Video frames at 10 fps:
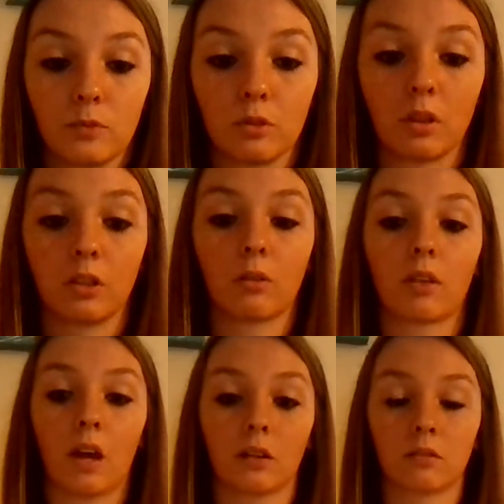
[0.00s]
Do they know
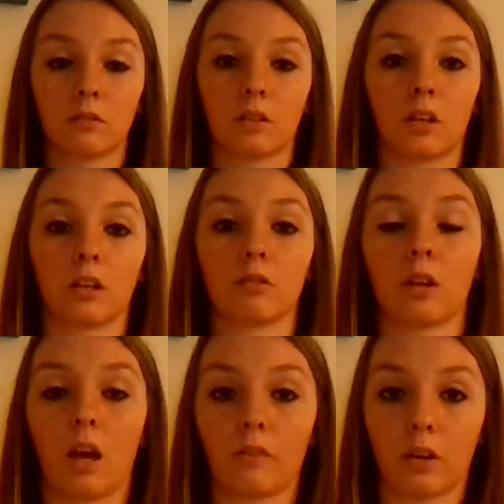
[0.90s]
that? And do
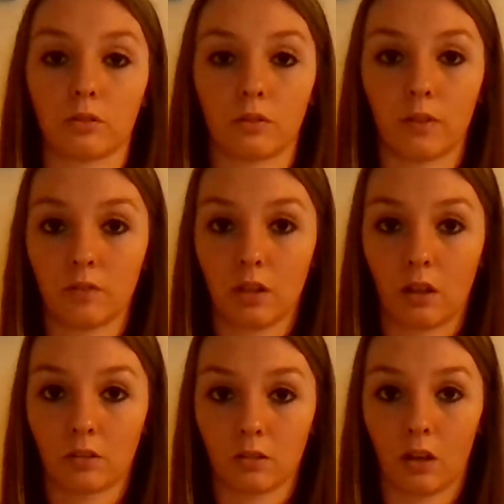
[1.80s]
they have an extra
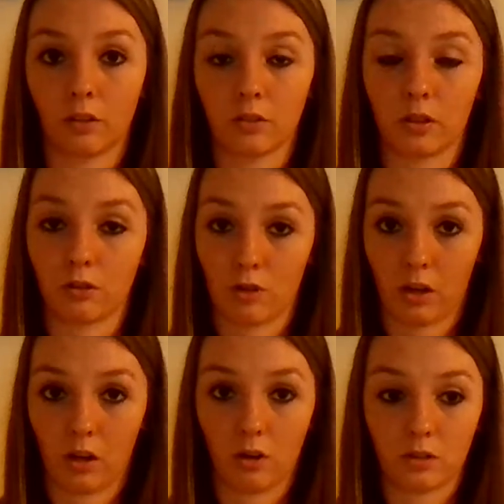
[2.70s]
$15,000 in their
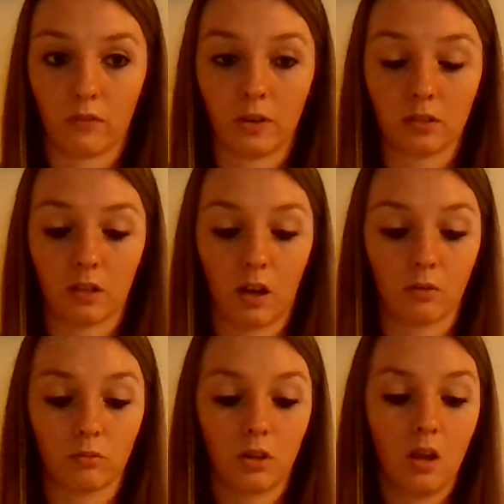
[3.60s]
checking or savings
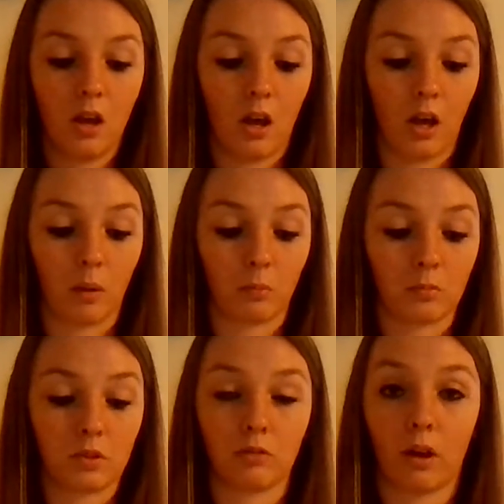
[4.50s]
account
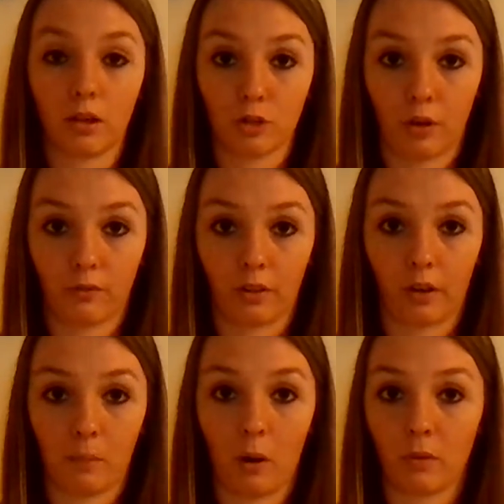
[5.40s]
to write a check for that
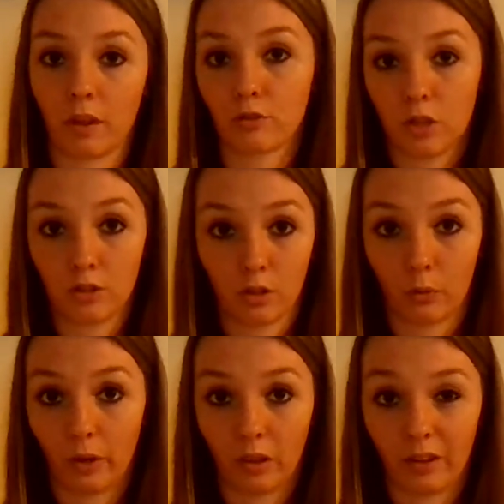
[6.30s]
amount without changing the
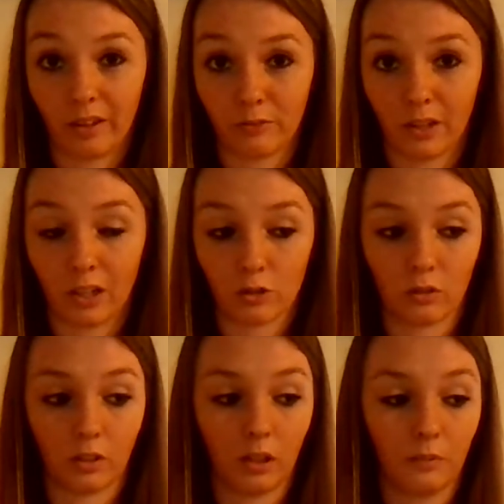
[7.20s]
way that they live
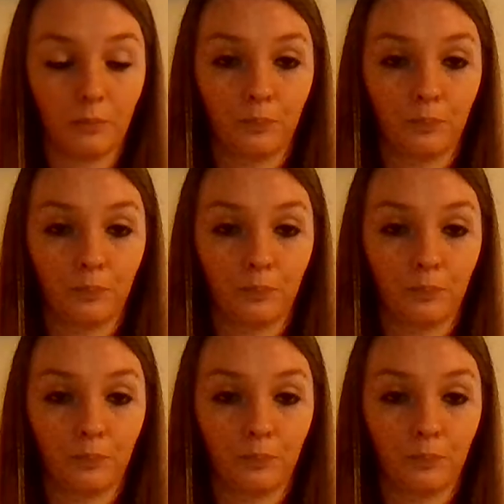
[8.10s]
financially?